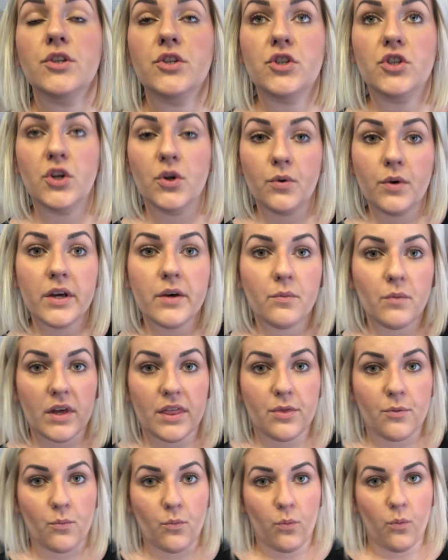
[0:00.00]
do it
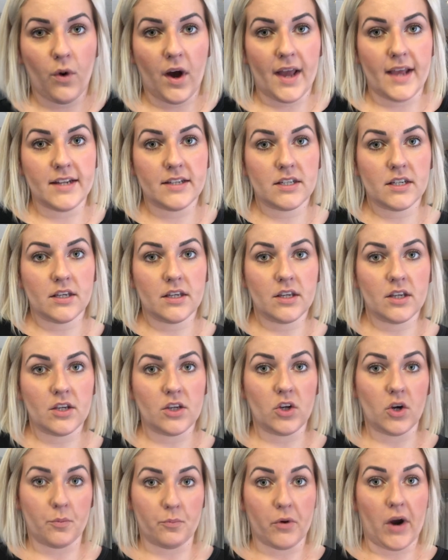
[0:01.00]
with what
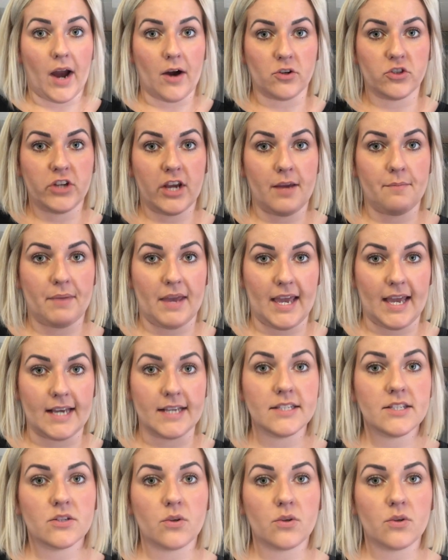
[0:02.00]
your brow shape is,